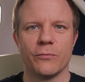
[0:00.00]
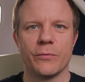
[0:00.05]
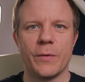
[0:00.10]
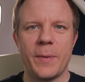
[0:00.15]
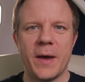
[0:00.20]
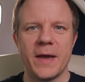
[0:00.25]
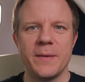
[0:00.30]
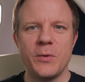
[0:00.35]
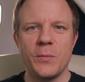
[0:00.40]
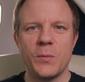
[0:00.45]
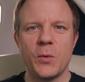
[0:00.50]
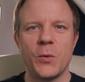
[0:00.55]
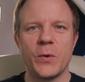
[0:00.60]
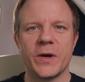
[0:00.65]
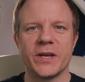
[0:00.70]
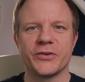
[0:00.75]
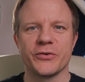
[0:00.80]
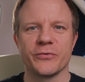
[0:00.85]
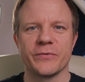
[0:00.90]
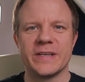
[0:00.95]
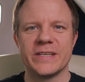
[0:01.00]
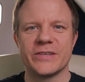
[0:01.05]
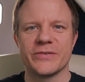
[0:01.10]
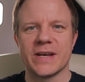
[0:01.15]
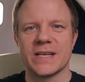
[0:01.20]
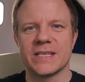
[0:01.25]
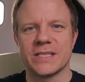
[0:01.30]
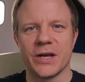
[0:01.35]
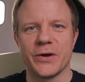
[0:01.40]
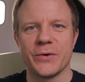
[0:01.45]
Repayment mortgage or
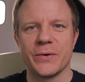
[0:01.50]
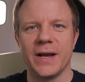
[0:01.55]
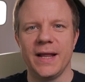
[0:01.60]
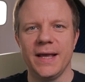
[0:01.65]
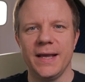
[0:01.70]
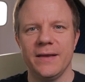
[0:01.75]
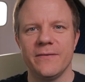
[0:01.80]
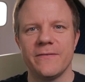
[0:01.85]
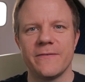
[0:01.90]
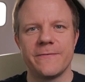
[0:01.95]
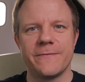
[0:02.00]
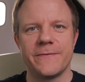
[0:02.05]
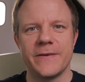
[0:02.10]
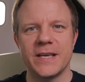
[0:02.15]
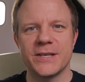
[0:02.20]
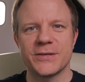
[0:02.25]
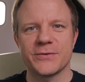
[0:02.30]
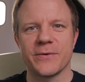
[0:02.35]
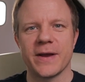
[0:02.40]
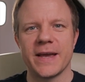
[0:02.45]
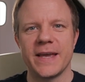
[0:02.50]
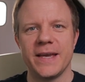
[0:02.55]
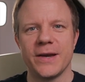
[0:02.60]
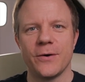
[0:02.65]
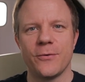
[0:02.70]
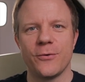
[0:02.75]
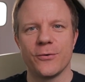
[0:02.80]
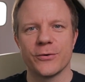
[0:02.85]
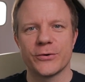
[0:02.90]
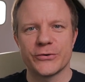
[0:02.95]
interest only, fixed rate
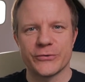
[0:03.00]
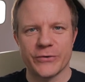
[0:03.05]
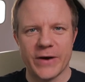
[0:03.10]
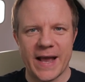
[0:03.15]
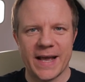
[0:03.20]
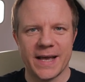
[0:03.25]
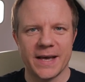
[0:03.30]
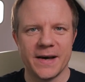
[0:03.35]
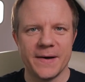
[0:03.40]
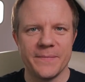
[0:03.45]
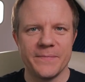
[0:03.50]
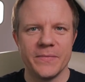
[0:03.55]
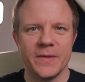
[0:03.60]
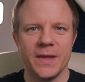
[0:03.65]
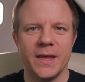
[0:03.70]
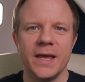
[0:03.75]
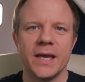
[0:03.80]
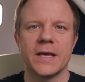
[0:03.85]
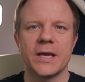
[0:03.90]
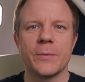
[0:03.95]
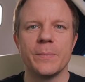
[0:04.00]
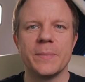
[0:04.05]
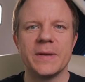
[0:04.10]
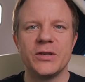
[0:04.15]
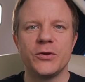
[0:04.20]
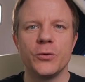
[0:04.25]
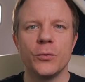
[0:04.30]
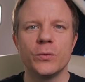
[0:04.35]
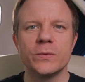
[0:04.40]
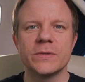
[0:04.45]
or tracker. It can be
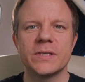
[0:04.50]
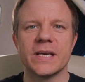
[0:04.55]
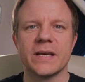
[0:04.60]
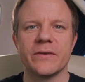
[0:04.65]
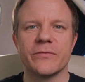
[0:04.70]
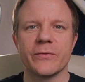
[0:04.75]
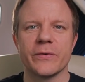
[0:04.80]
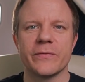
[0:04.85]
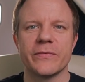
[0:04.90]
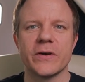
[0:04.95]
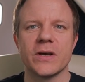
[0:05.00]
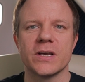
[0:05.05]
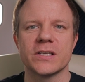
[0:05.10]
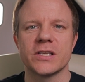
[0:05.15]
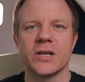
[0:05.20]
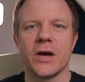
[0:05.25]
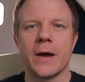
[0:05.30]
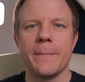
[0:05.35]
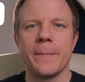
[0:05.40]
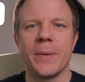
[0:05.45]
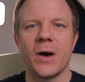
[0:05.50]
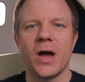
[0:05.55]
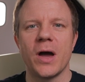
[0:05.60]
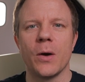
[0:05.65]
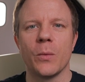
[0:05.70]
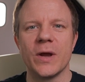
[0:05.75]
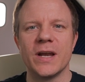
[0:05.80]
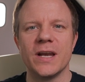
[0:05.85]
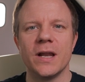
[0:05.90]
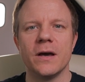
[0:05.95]
daunting for a first-time
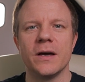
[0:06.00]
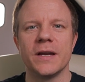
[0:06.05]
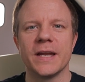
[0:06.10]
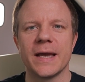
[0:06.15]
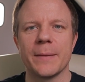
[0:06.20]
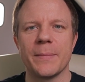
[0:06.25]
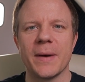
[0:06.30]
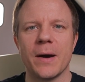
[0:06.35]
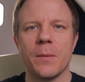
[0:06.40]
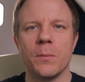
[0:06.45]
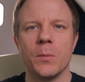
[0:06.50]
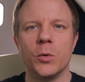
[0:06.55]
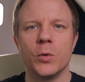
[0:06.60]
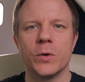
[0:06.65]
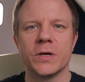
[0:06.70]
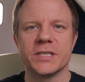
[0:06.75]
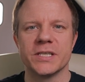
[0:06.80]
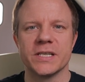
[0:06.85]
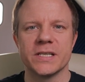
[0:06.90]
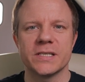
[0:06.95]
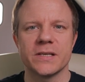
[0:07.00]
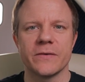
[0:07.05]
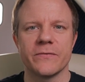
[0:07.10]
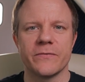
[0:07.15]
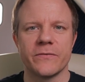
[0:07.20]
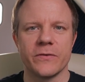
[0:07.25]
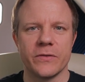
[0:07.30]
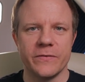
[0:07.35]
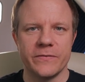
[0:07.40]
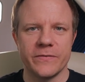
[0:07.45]
buyer when learning about mortgages
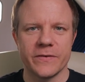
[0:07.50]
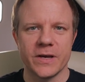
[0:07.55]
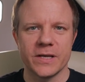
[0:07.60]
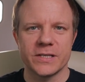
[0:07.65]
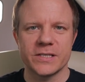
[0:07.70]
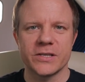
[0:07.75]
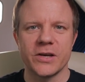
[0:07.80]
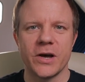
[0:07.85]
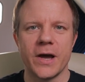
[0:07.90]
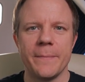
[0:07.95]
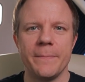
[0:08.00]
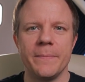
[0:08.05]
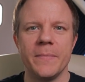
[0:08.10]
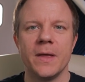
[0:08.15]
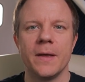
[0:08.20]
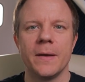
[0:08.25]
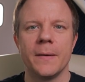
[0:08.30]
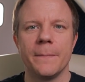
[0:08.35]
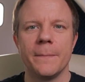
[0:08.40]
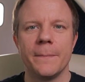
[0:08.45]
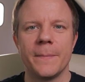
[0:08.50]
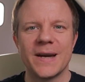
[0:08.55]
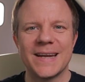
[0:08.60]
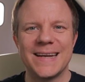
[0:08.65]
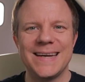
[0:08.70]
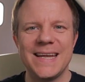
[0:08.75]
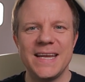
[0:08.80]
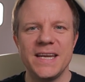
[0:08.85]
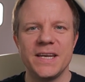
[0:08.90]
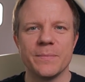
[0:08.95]
for the first time, but
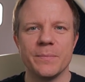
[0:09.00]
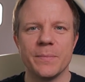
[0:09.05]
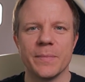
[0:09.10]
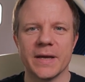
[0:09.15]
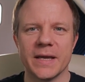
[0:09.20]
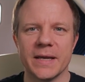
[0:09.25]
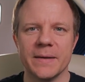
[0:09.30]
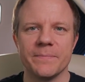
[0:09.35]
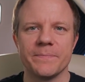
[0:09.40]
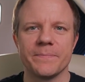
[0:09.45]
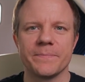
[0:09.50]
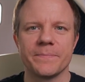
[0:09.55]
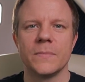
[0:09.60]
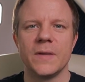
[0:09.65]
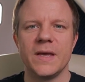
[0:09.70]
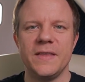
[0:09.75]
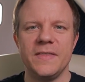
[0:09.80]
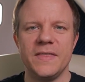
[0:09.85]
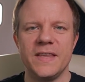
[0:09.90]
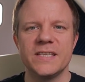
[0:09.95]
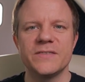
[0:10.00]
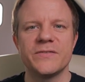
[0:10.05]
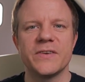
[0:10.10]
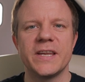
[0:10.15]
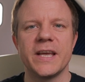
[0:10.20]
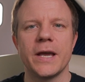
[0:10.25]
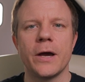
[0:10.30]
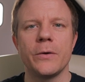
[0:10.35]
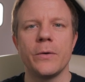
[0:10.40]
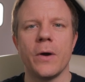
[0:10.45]
it needn't be. In this
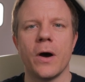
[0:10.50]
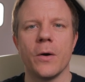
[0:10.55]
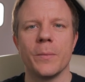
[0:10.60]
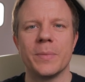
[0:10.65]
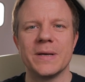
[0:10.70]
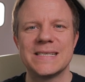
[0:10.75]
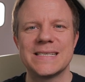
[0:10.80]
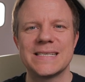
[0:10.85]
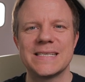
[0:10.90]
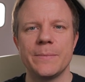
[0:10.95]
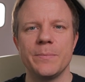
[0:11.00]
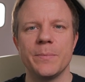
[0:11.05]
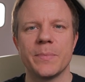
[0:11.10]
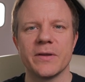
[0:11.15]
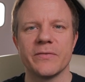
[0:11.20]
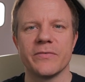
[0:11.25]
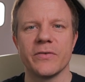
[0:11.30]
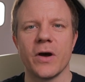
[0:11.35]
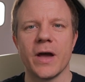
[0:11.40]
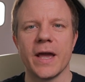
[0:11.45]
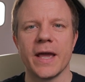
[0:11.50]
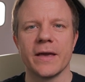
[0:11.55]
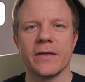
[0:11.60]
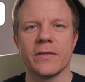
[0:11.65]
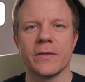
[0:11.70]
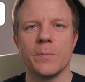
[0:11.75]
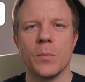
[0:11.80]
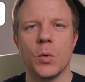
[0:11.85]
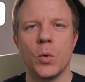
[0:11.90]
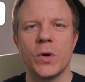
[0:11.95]
video, I'll be
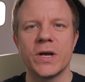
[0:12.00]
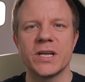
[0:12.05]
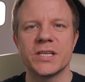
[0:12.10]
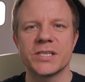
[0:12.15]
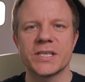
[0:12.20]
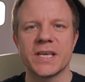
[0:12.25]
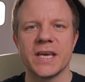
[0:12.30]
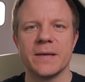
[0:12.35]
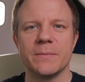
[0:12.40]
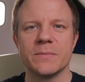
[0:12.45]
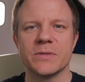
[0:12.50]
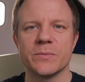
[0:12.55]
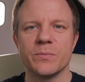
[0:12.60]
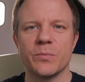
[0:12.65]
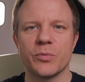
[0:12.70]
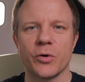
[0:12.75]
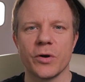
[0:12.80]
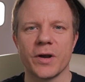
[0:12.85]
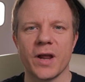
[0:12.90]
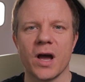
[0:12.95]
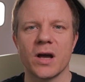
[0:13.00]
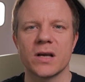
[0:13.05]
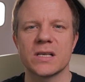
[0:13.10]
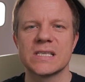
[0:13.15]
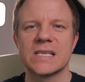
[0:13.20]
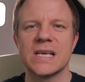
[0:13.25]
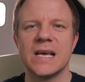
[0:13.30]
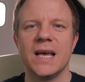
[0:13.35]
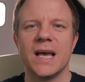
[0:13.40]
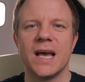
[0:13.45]
simplifying the mortgage schemes and
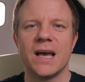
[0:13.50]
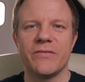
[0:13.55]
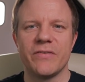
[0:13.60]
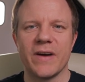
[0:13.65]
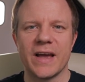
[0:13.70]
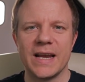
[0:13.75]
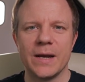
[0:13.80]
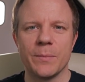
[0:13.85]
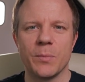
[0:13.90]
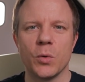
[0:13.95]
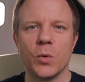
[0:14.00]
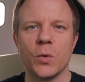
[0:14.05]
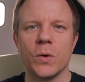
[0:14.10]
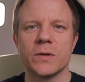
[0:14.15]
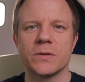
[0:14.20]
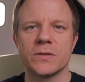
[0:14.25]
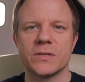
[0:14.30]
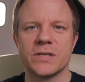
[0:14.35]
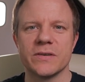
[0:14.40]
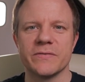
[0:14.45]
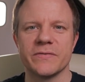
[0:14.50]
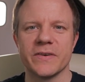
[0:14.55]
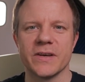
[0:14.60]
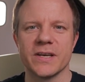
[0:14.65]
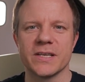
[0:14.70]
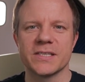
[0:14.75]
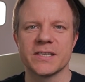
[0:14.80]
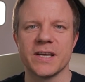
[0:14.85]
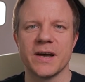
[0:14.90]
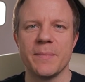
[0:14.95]
products available to
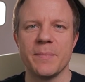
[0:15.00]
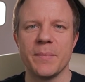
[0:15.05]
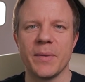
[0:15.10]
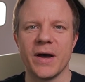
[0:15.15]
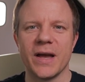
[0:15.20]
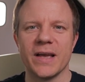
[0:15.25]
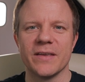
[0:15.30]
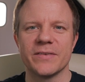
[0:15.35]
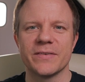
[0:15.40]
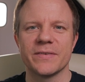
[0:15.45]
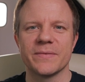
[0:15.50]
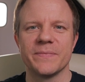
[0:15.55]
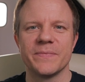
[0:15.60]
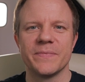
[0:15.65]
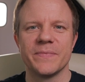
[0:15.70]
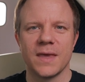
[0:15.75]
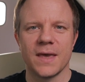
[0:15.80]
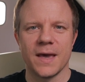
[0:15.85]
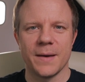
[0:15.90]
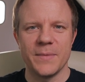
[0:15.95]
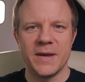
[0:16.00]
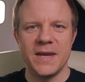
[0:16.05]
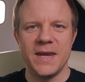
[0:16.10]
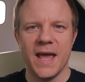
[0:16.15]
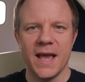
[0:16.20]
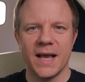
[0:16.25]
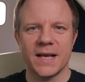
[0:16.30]
first-time buyers. Coming